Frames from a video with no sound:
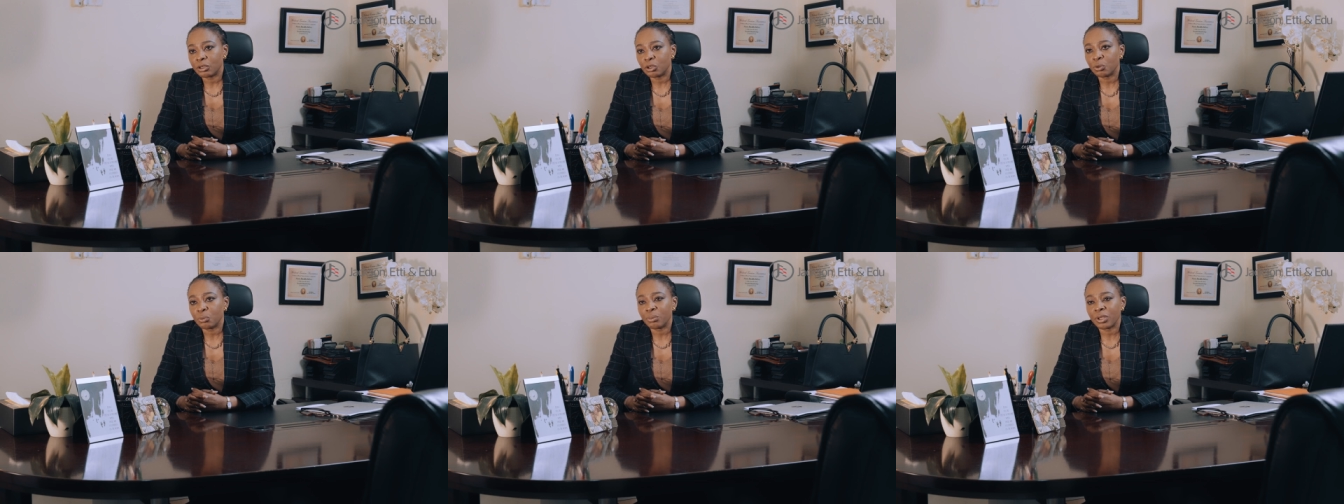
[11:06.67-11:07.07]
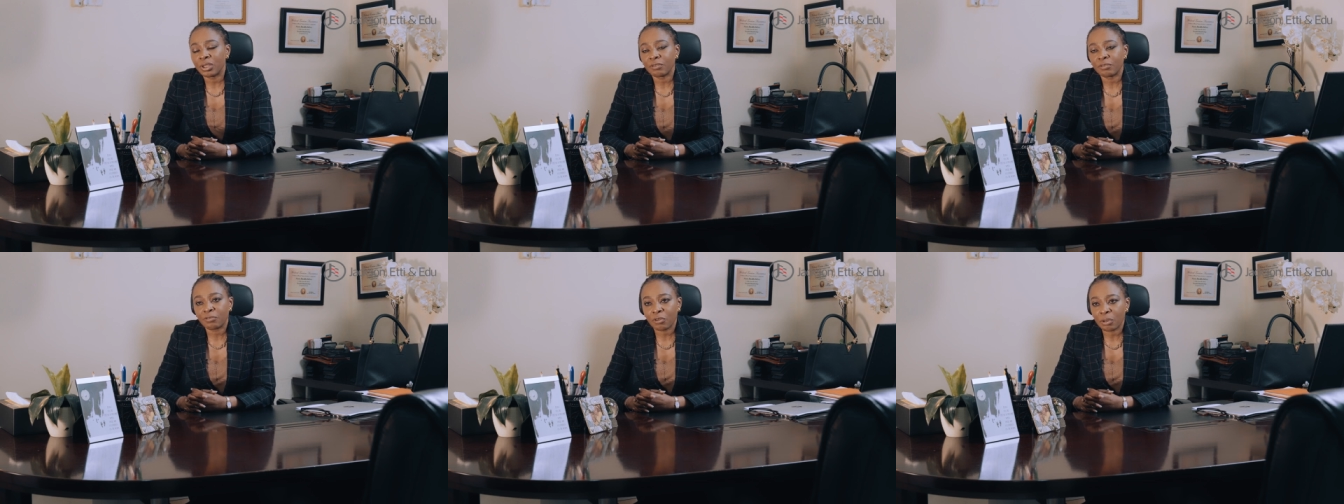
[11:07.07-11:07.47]
should be
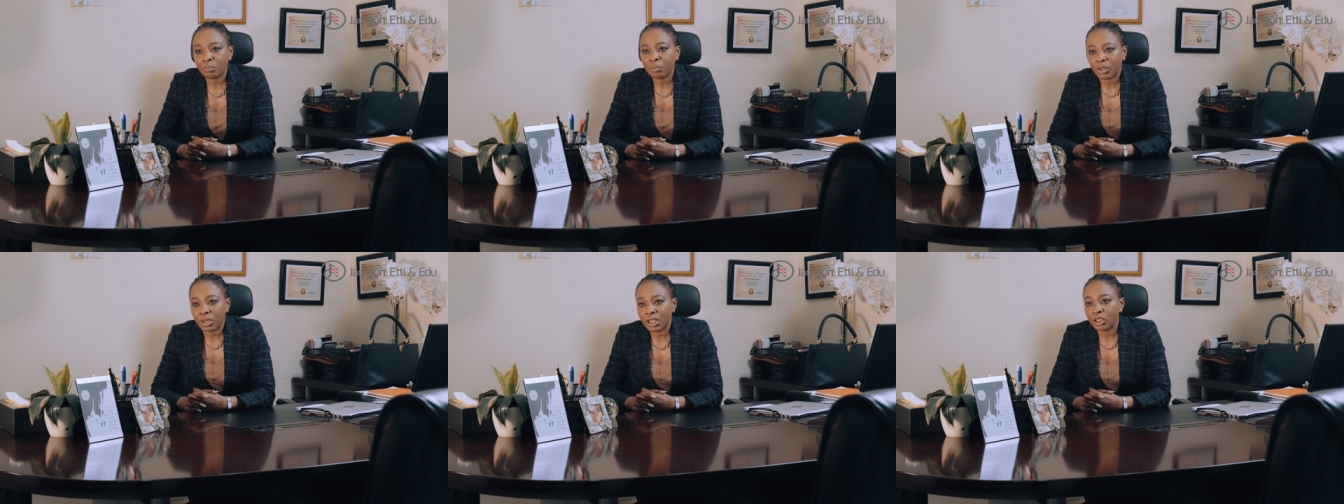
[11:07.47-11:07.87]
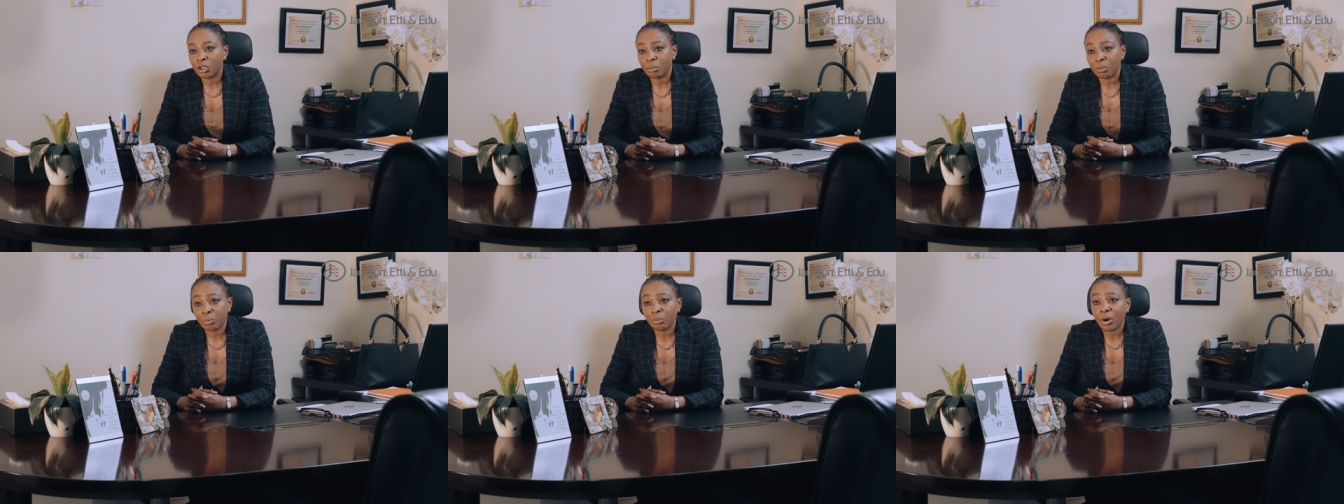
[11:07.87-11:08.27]
in the front burner. It
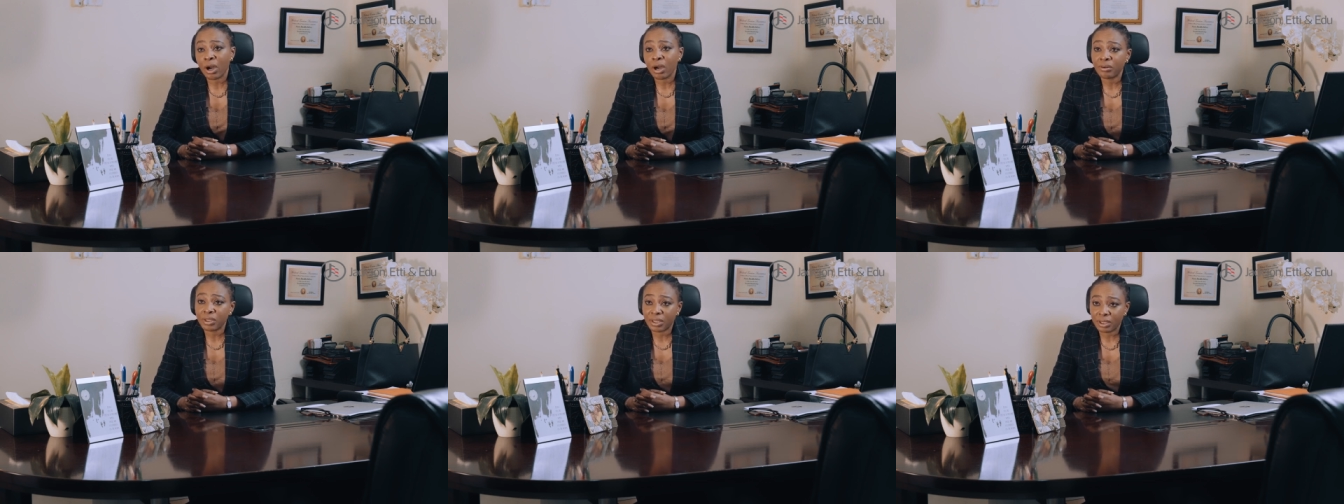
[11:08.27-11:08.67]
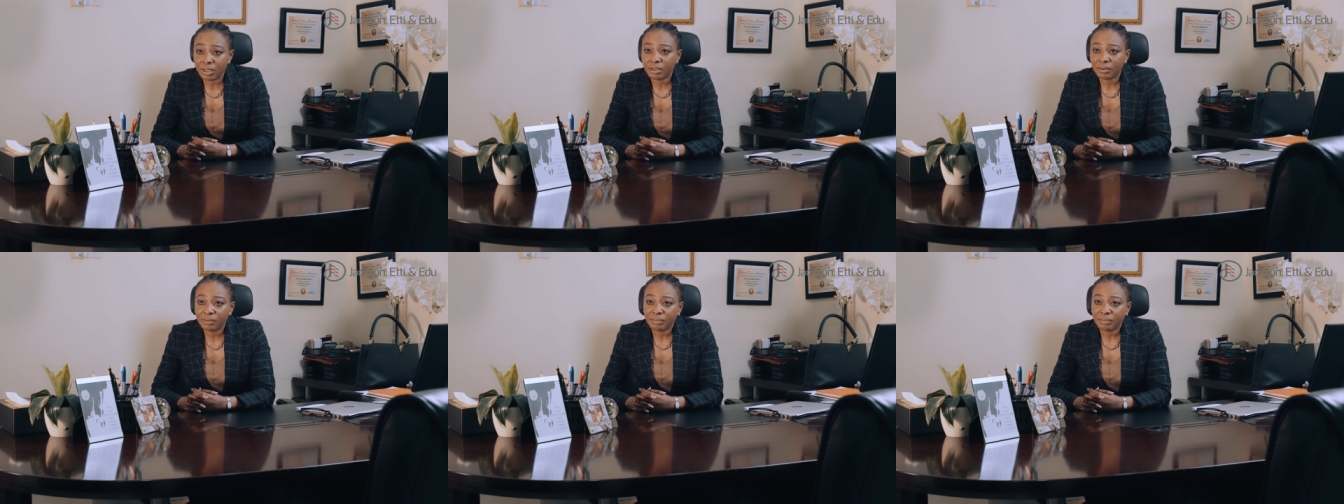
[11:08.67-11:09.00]
should be priority.